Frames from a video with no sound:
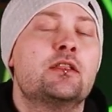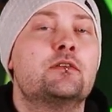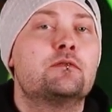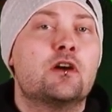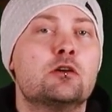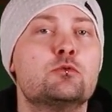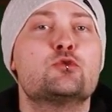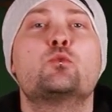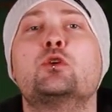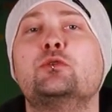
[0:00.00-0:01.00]
the
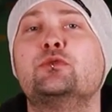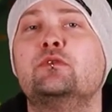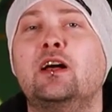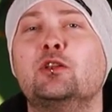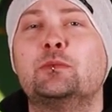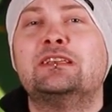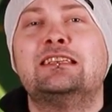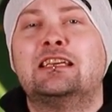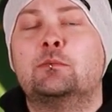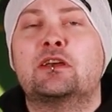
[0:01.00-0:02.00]
Farmers World development
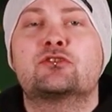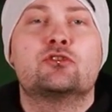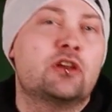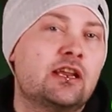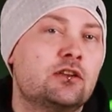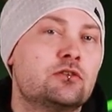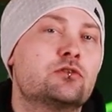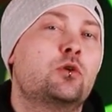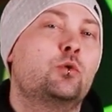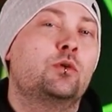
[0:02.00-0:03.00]
team has created a
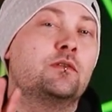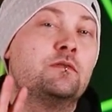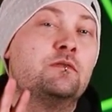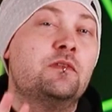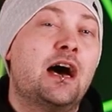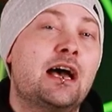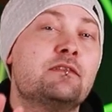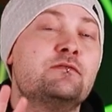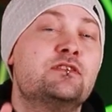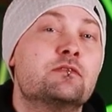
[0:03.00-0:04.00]
total of
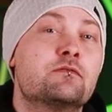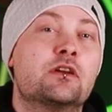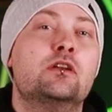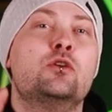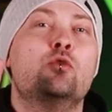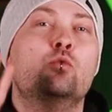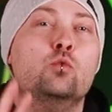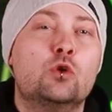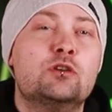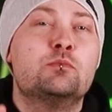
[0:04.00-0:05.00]
five different
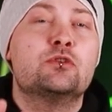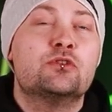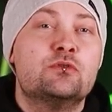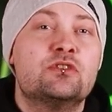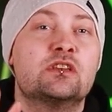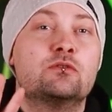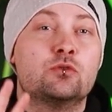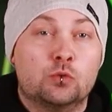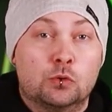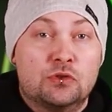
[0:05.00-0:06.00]
wood producing
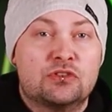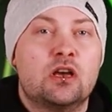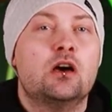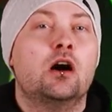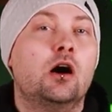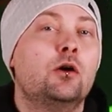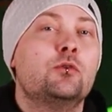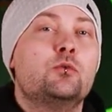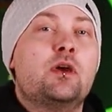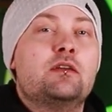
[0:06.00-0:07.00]
tools, all
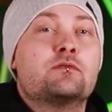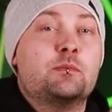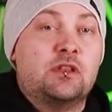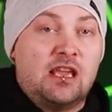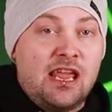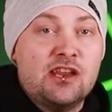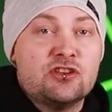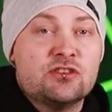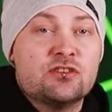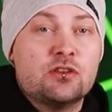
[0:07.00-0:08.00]
the way from the
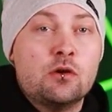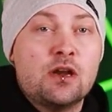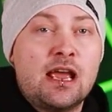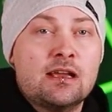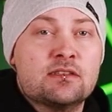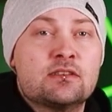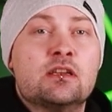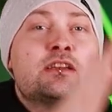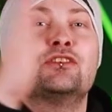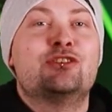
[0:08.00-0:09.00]
ancient stone axe
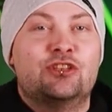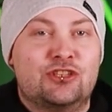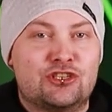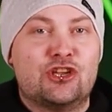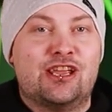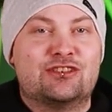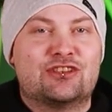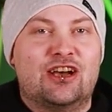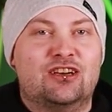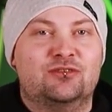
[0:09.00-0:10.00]
to the
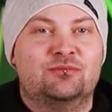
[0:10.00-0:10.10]
chainsaw.